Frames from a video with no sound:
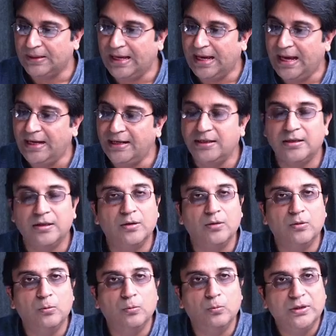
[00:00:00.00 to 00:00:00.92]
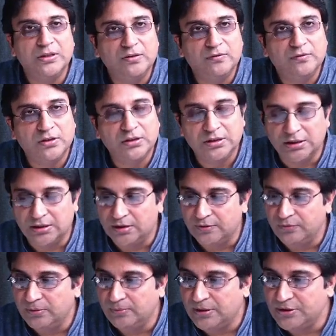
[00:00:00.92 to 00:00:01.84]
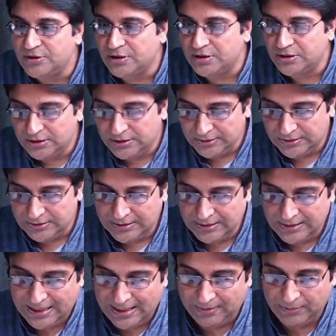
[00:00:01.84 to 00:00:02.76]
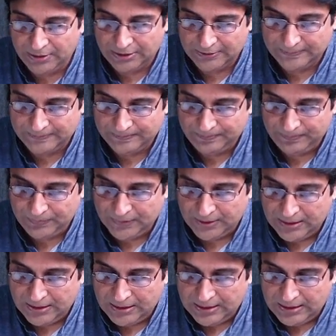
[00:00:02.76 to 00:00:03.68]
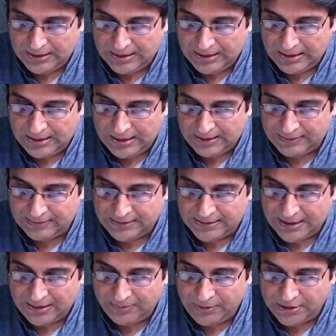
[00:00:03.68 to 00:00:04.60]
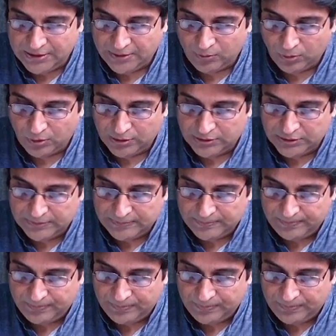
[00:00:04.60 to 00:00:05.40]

And with the vernier we measured the diameter, and the diameter was